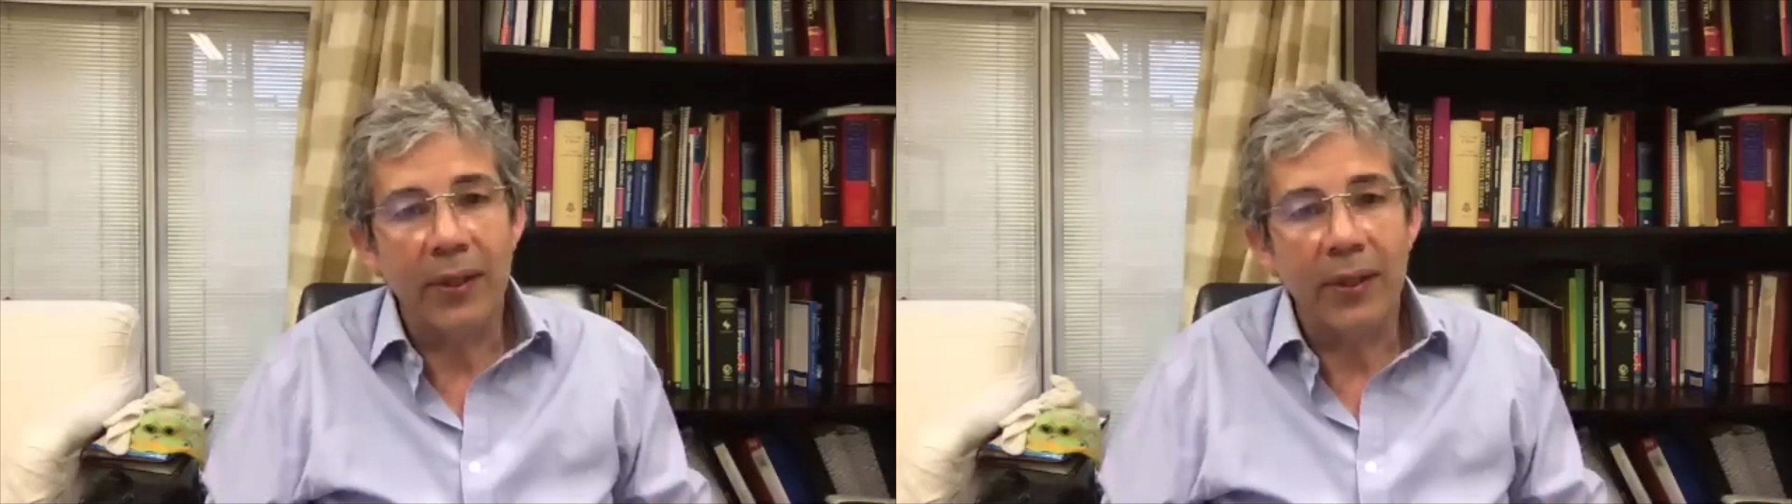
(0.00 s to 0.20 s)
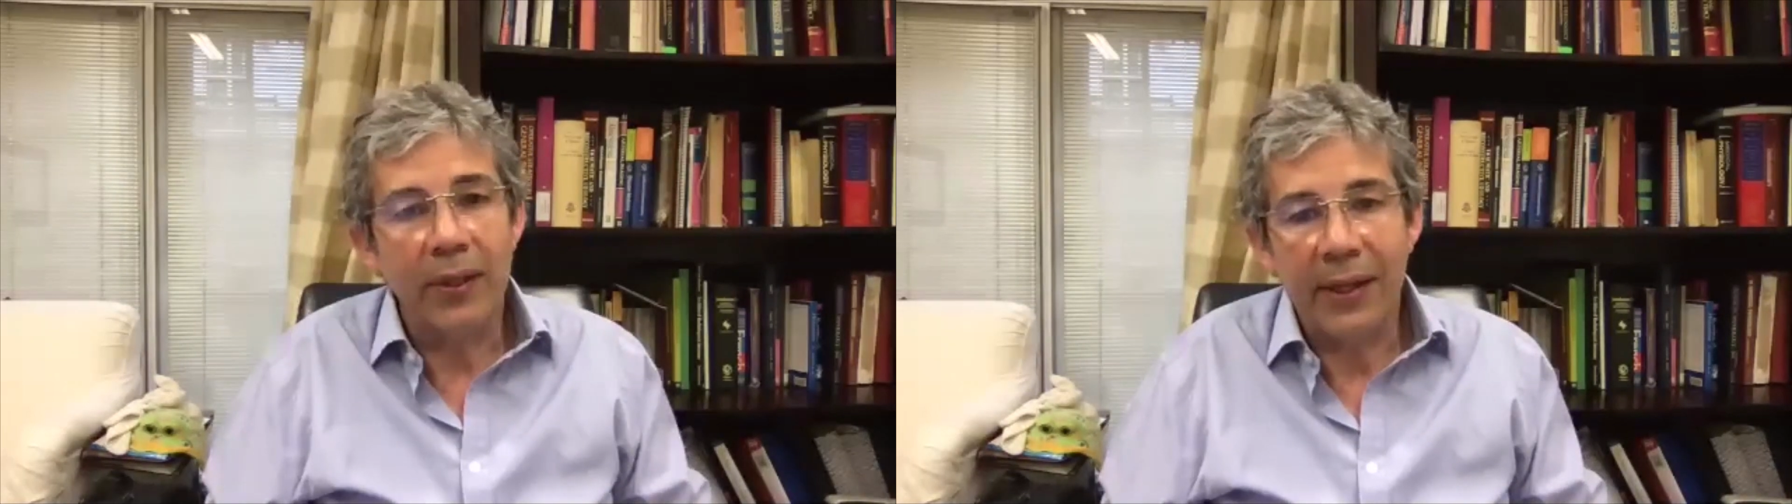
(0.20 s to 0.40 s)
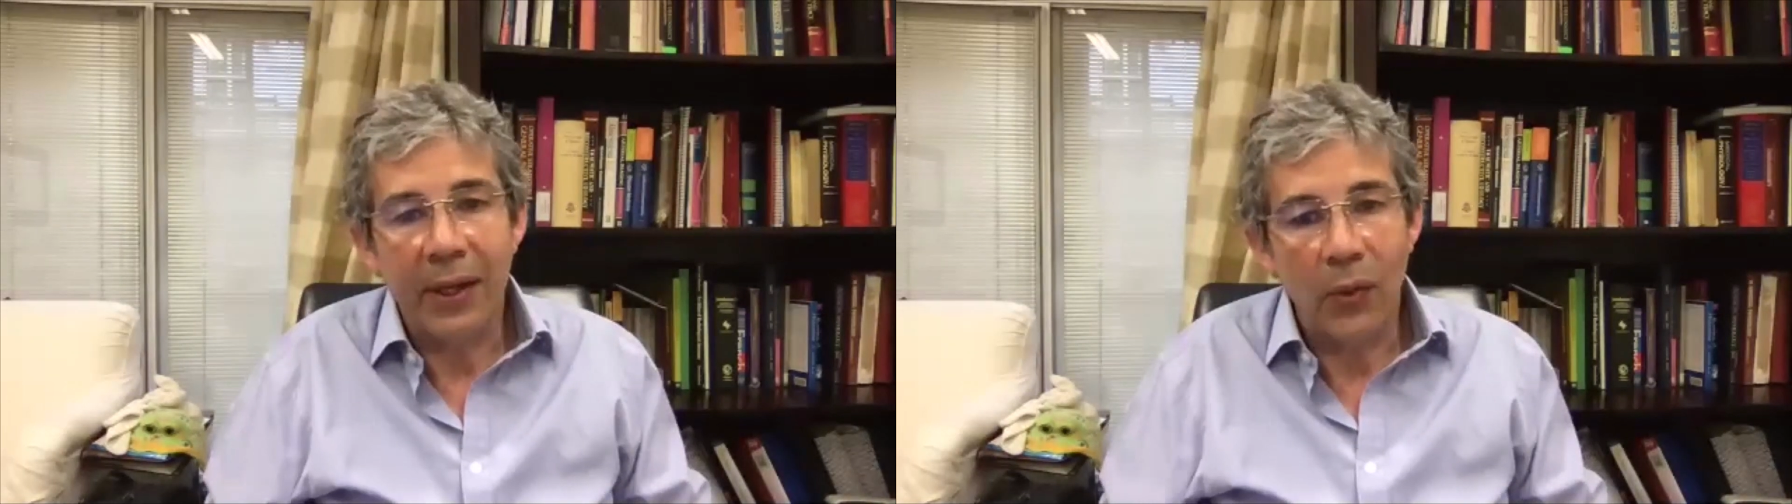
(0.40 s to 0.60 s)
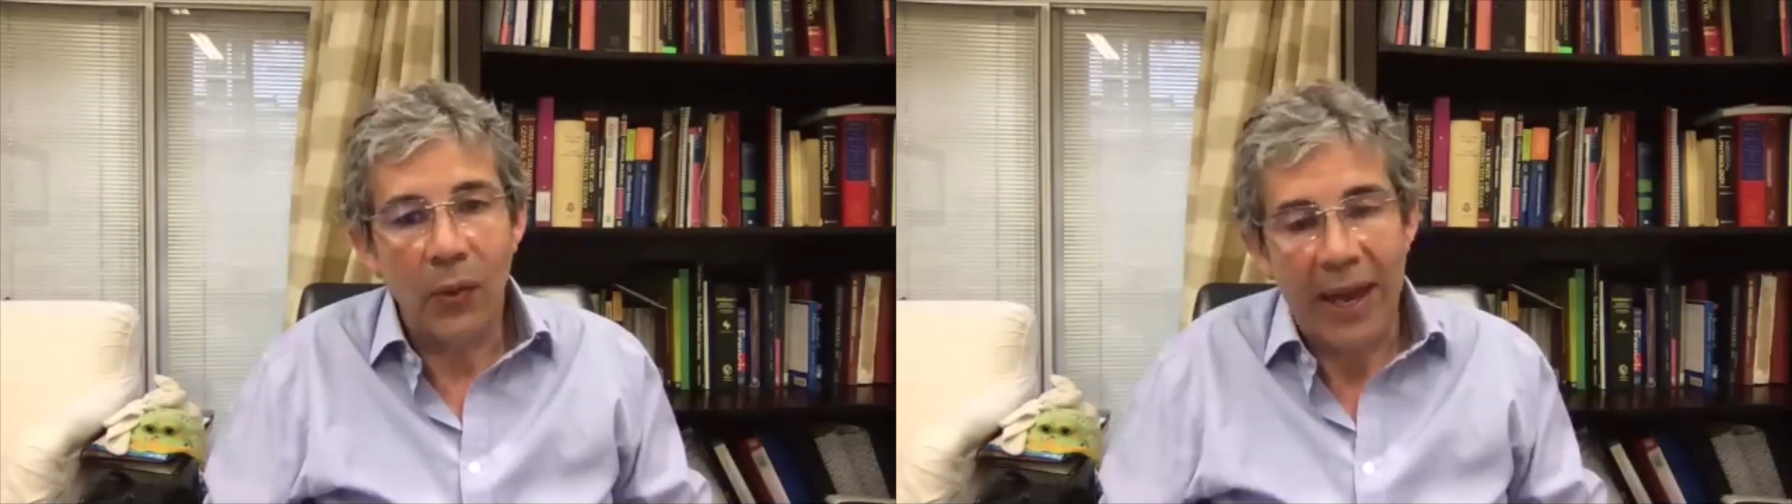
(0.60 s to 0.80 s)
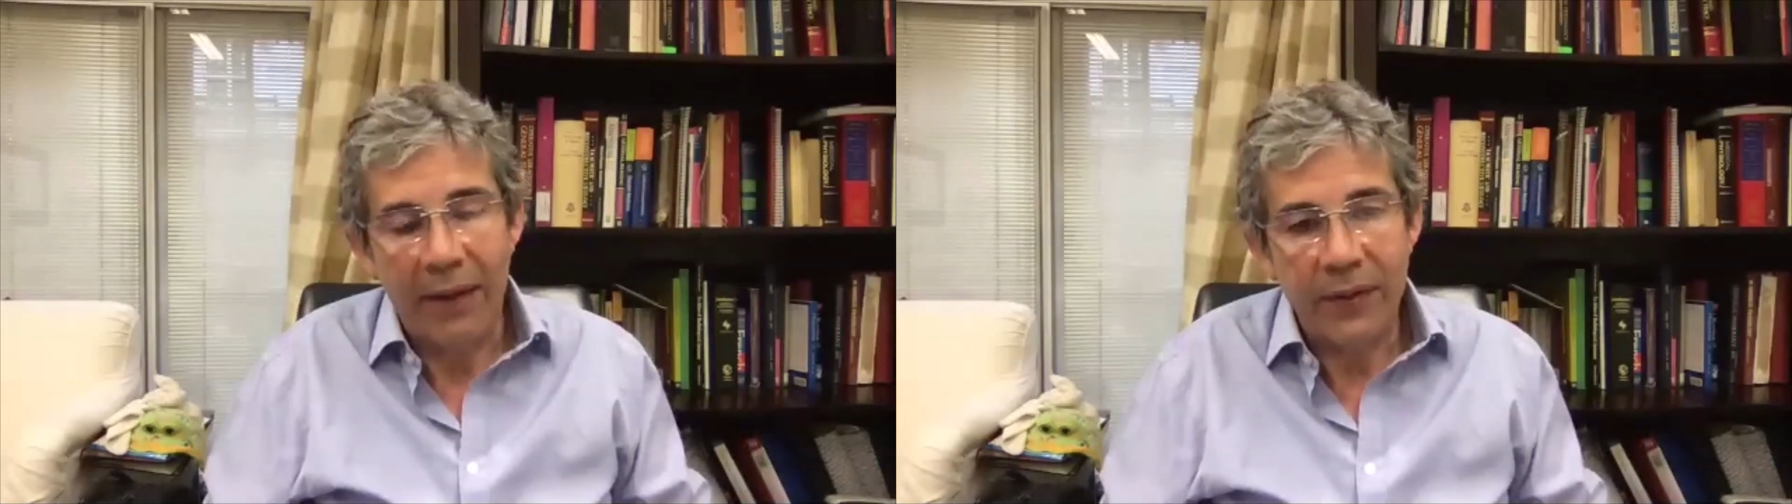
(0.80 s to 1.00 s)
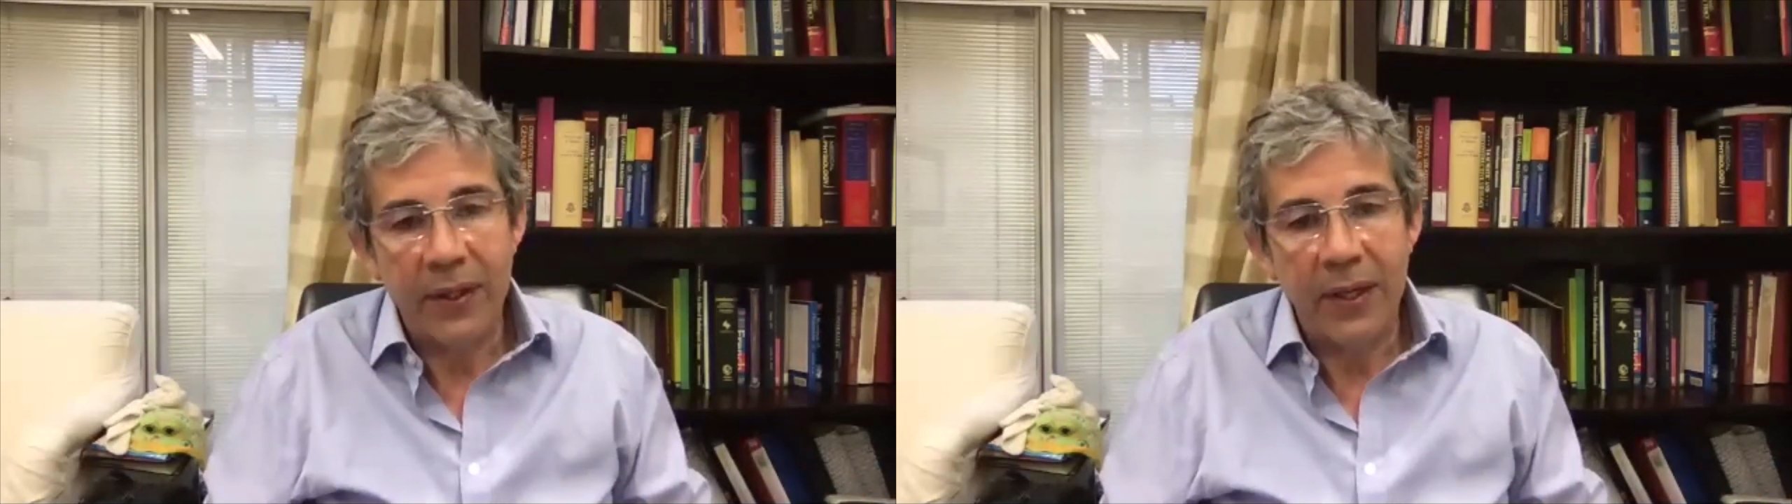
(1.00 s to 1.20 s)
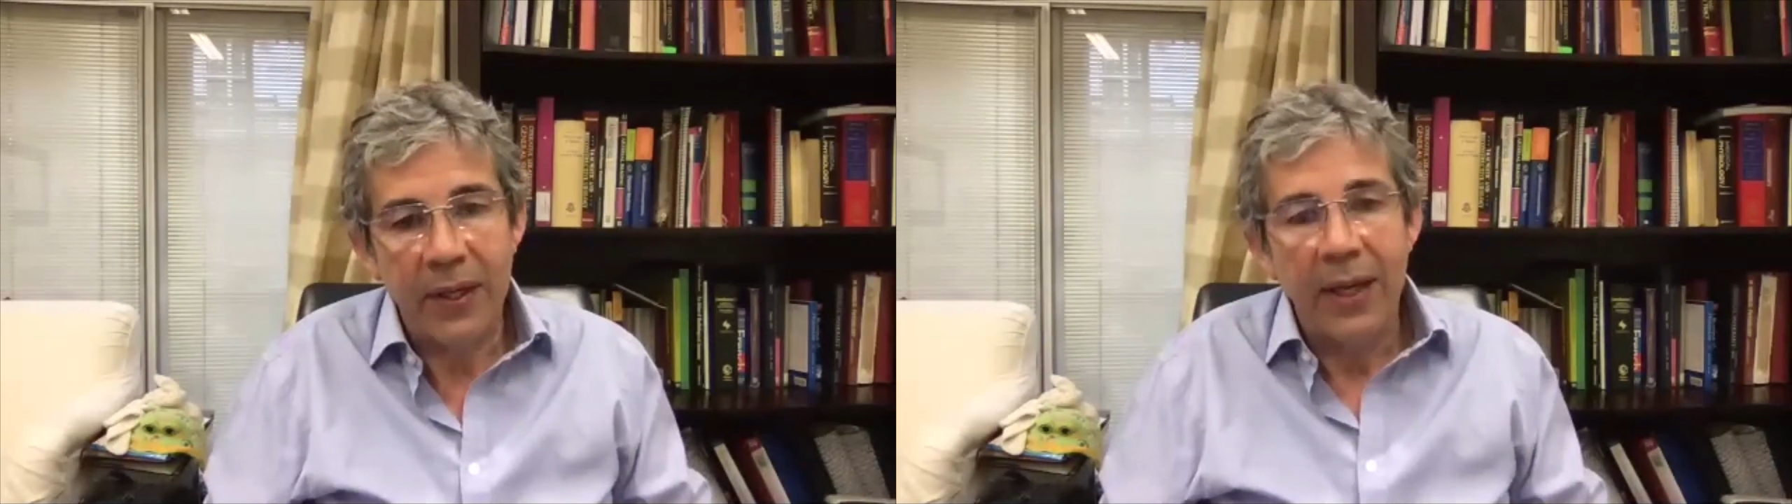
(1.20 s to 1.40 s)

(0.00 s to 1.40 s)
and they all left.